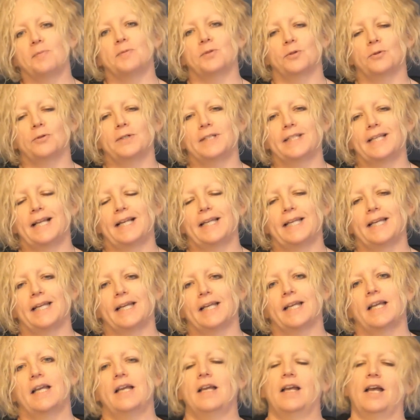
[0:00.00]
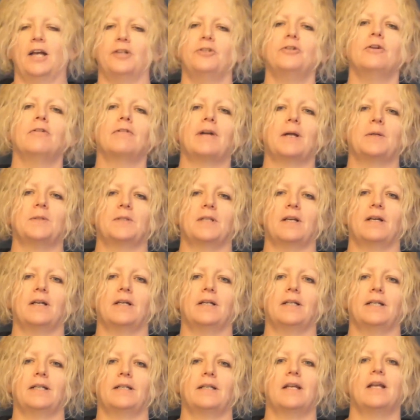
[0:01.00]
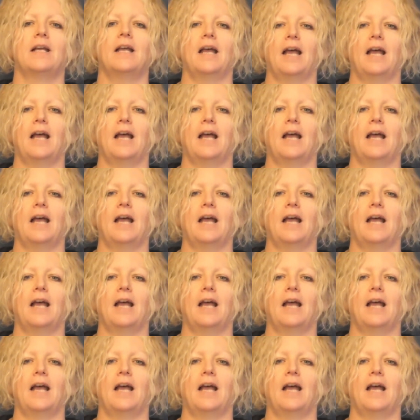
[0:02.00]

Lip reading: storytelling and you're outside